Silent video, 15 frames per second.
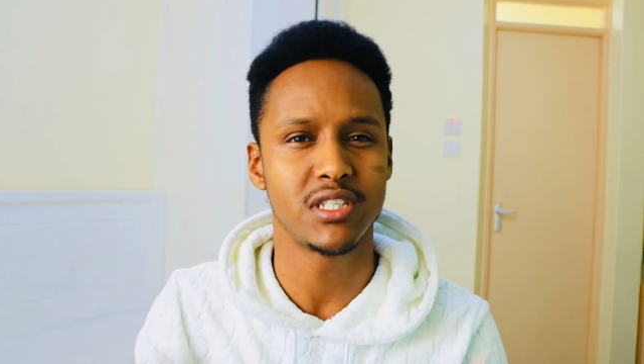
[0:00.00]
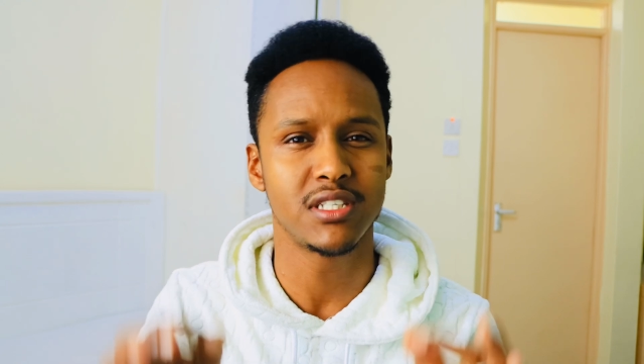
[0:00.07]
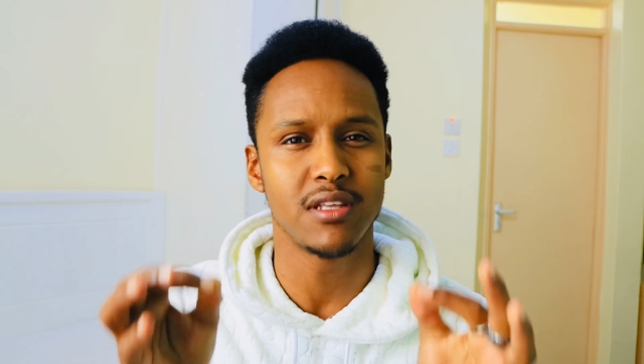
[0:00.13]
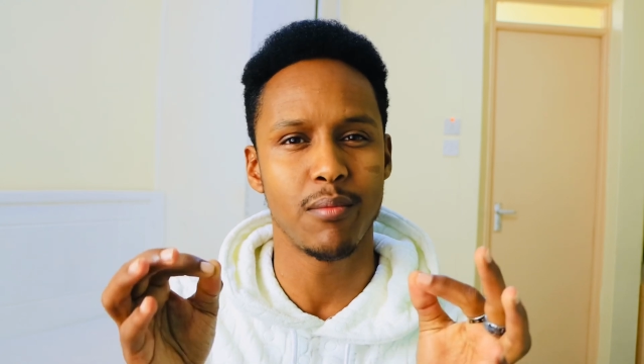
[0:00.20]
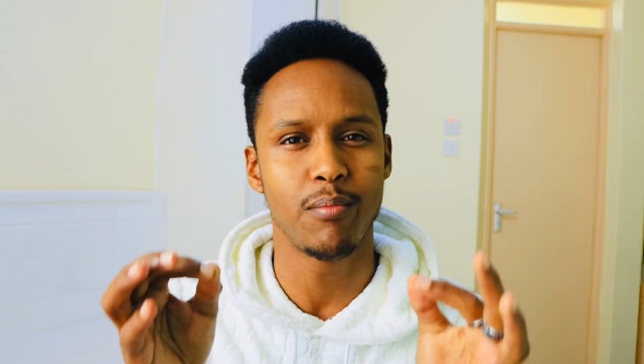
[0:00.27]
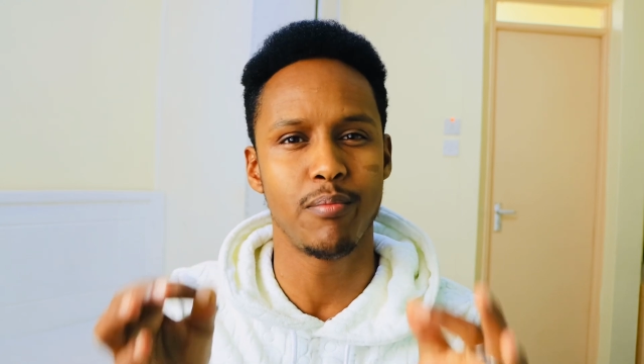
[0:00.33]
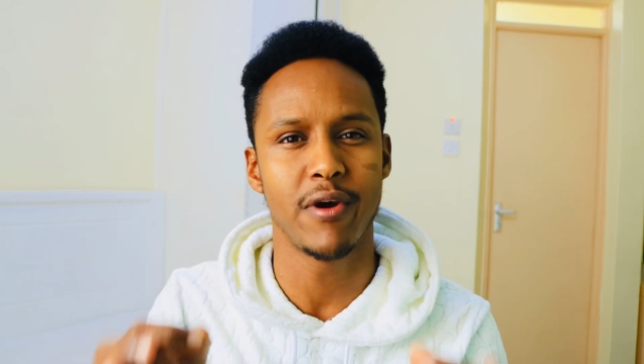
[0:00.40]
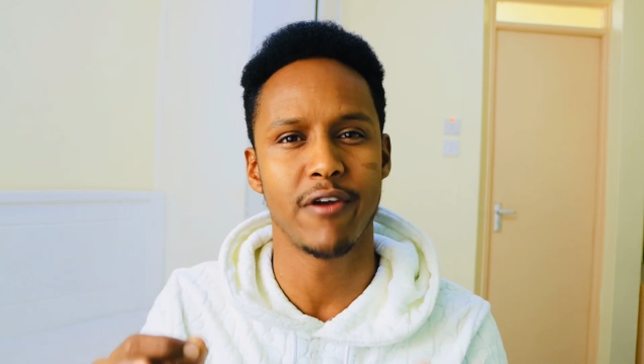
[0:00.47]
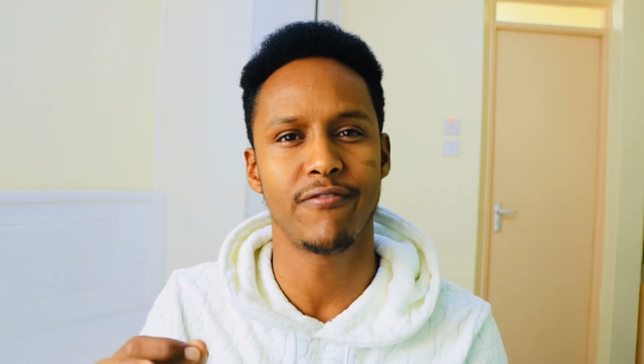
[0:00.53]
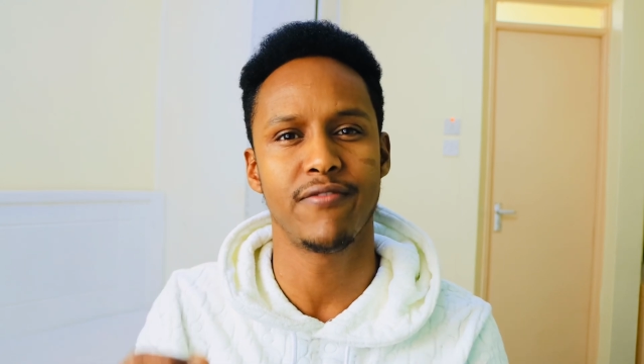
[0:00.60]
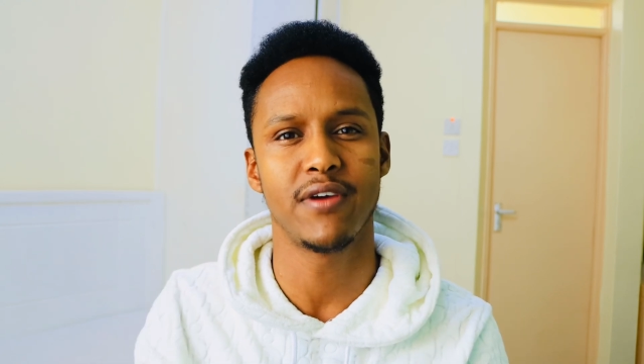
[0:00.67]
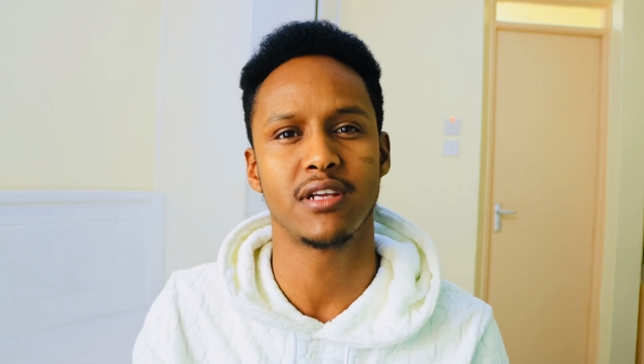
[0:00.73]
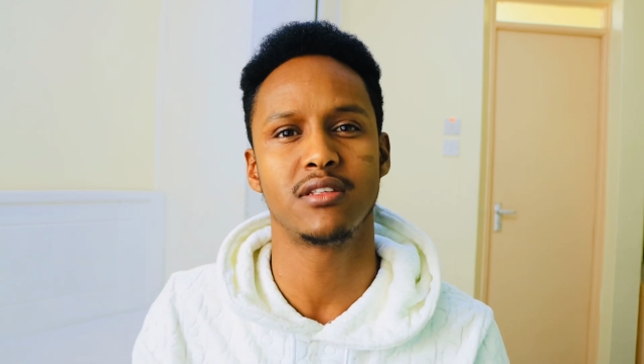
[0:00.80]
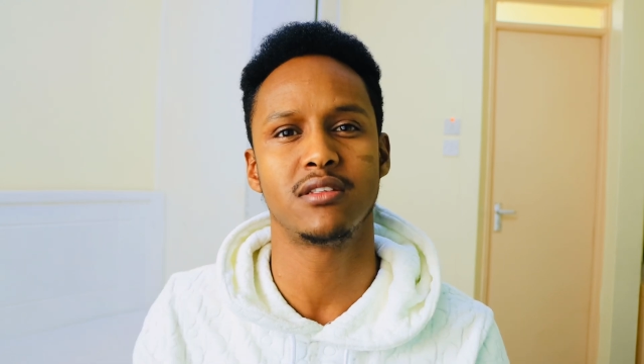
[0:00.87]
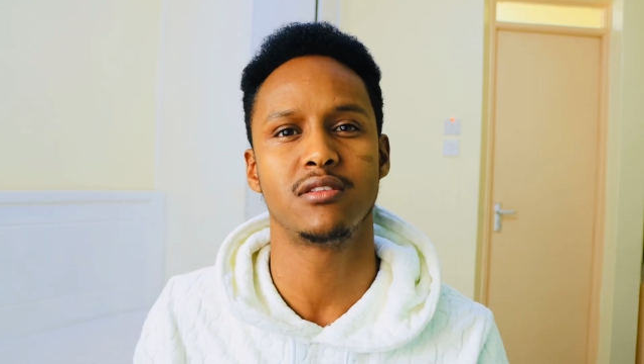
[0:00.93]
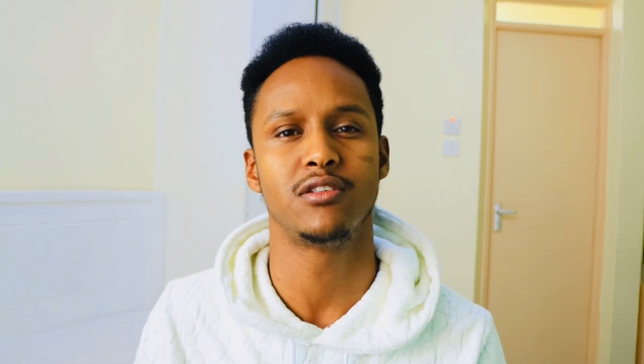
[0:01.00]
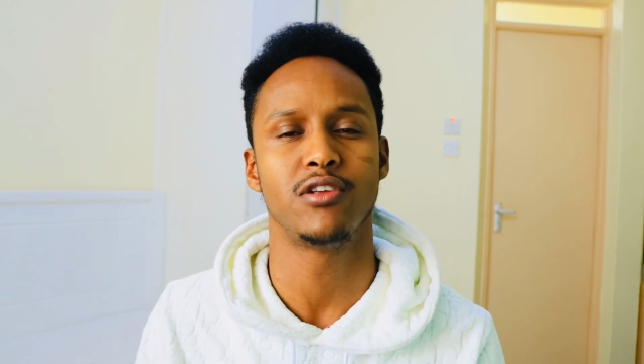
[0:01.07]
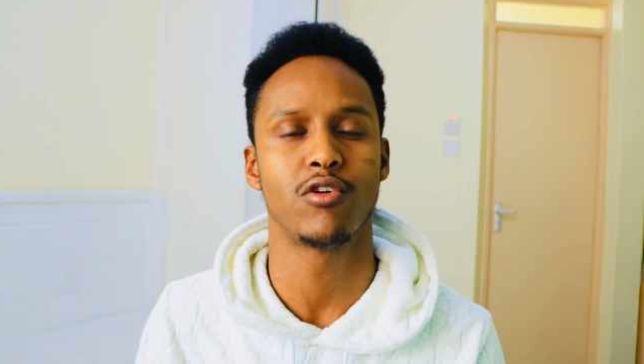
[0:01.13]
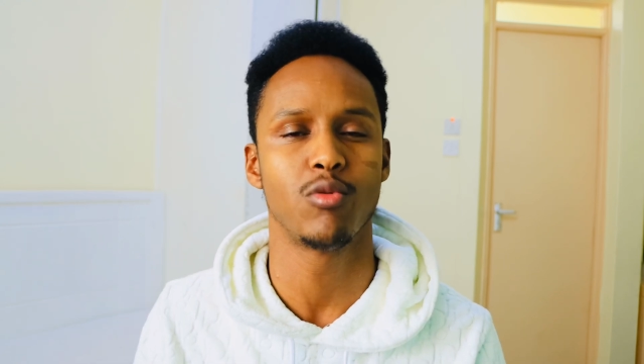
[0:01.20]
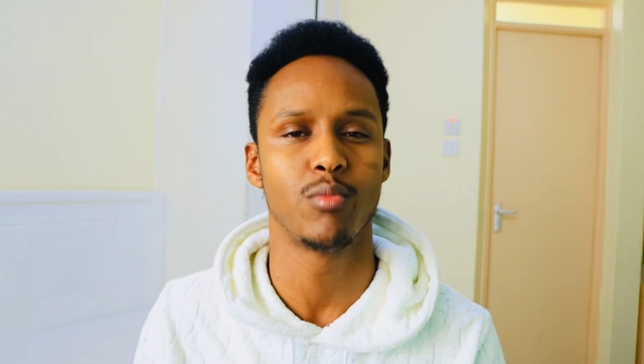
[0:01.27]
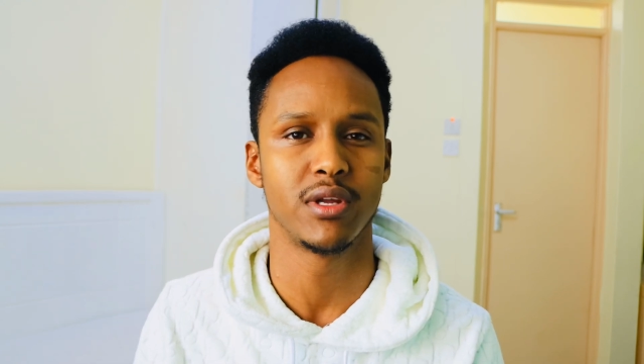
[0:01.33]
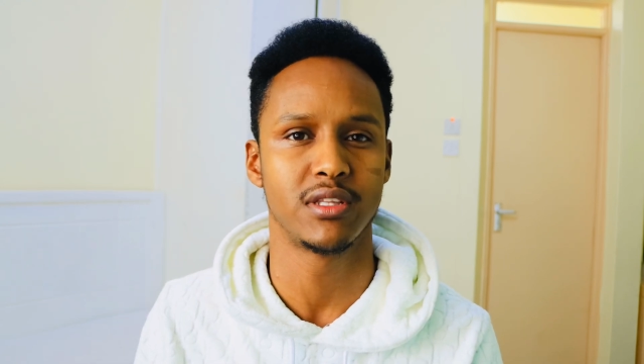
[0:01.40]
is the perfect
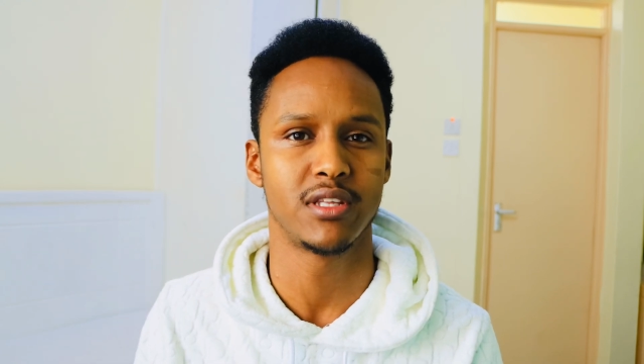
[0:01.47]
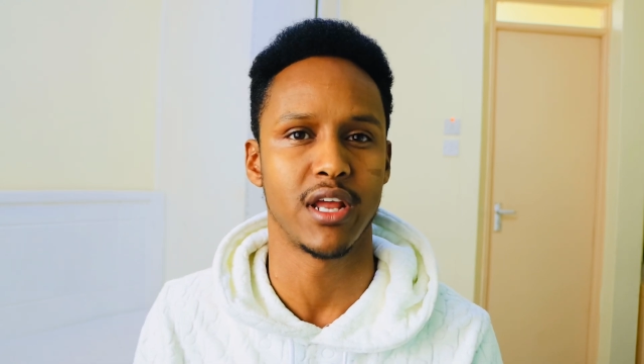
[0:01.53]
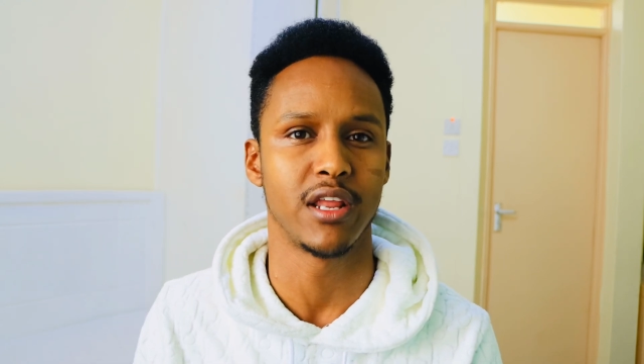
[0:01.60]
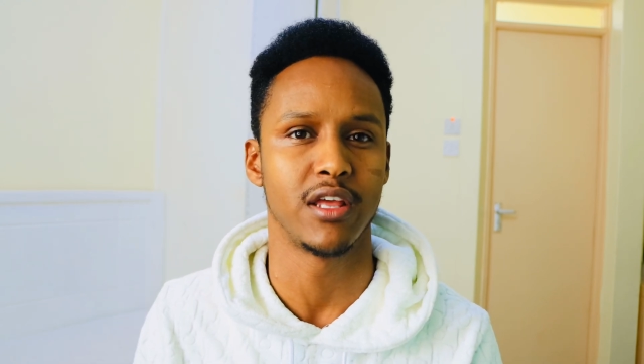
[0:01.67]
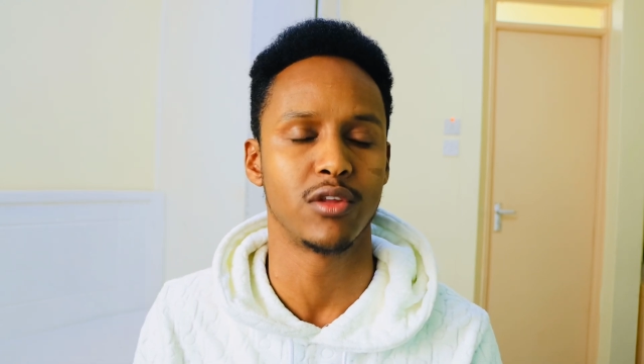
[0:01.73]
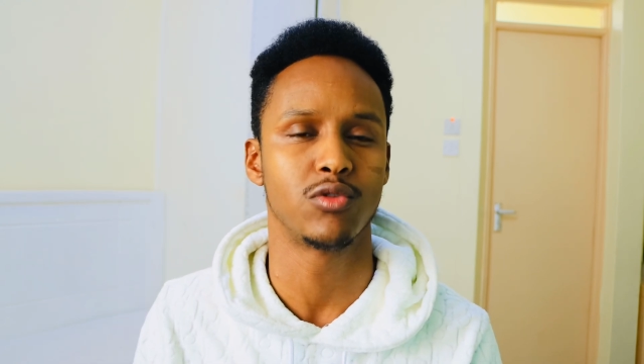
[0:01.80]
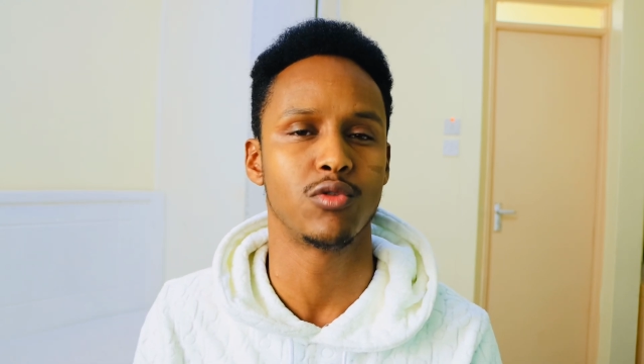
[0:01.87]
documentary